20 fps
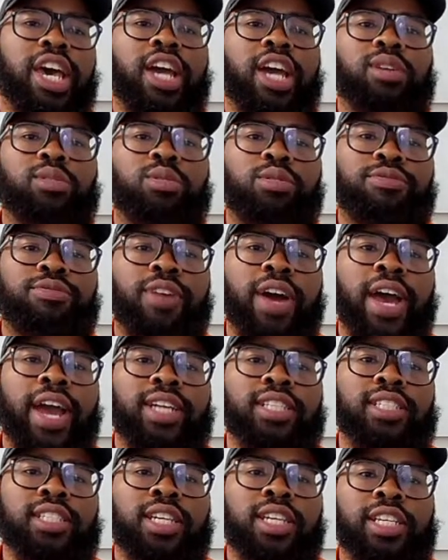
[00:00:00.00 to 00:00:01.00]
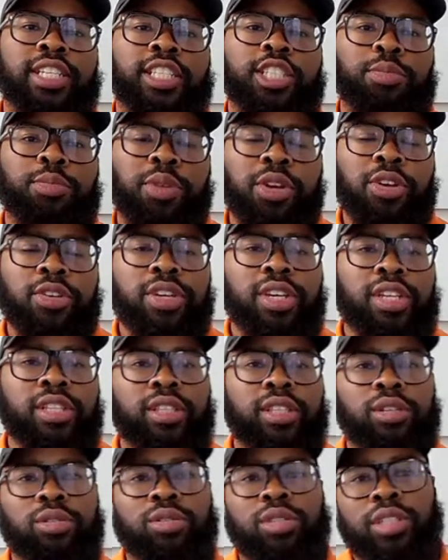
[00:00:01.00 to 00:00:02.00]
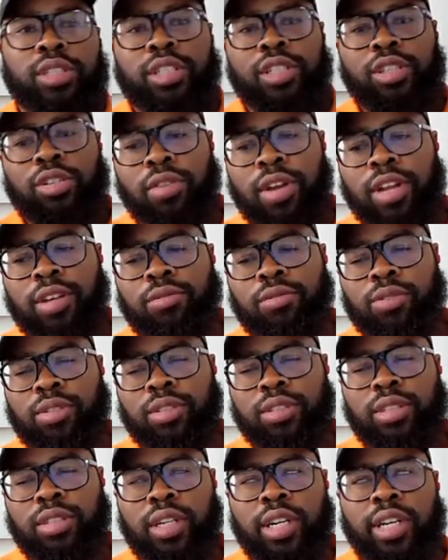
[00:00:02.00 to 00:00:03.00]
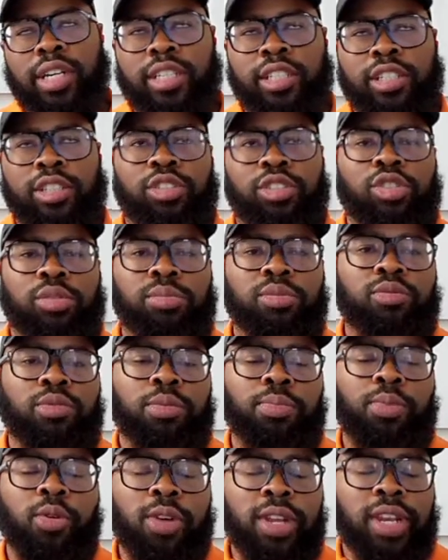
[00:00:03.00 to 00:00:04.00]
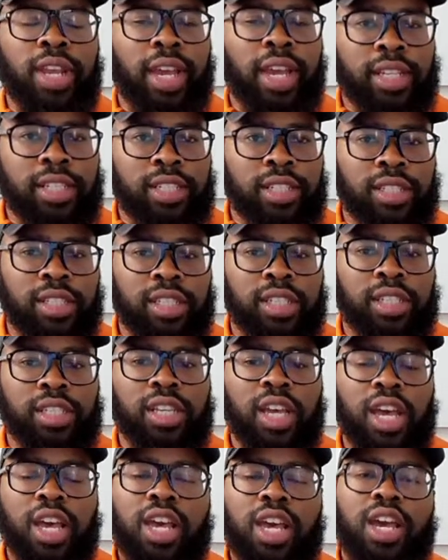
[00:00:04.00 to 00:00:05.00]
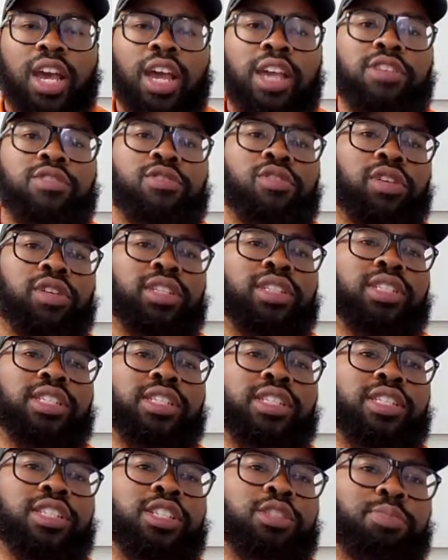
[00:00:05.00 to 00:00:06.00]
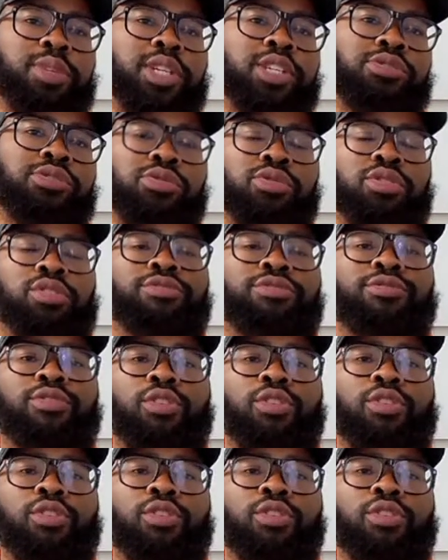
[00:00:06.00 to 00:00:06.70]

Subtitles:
Equifax, and Experian. Those are the consumer reporting agencies, and you're going to need to speak to the